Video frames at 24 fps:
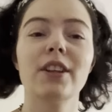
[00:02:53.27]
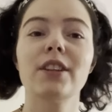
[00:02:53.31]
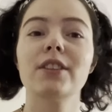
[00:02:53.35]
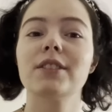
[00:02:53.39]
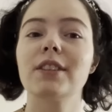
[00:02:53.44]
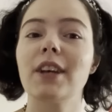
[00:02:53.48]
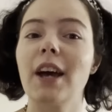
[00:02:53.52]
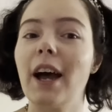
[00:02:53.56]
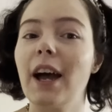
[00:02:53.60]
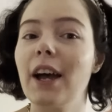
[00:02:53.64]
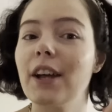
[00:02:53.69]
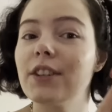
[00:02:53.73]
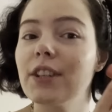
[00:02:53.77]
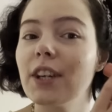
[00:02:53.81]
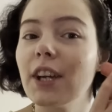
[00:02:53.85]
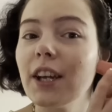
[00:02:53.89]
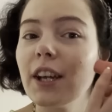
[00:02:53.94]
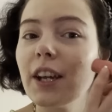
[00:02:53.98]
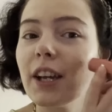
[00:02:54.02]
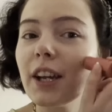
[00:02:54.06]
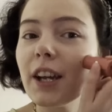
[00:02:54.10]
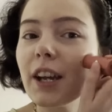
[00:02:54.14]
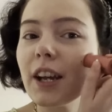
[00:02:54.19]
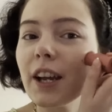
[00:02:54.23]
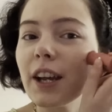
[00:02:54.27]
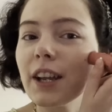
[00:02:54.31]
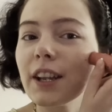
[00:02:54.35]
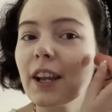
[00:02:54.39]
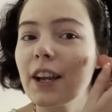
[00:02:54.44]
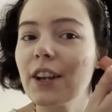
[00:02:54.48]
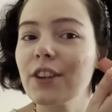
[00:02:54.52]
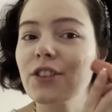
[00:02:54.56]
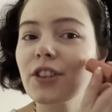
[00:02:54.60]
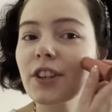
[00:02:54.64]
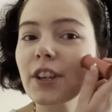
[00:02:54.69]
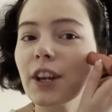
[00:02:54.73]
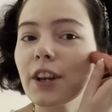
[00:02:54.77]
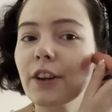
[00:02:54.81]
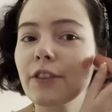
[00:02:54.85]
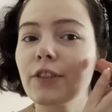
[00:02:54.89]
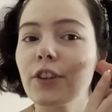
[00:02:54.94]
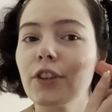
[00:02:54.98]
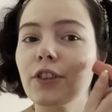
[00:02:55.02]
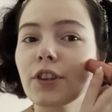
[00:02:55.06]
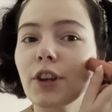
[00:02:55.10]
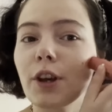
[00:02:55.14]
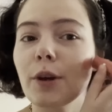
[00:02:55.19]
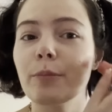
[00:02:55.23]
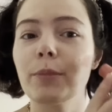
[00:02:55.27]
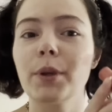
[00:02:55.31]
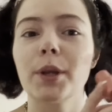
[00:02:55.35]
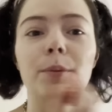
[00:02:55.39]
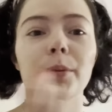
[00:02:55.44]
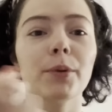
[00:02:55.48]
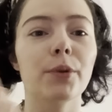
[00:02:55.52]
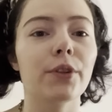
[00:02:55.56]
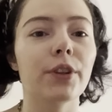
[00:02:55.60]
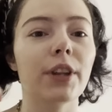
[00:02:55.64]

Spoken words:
to edit and actually have to turn people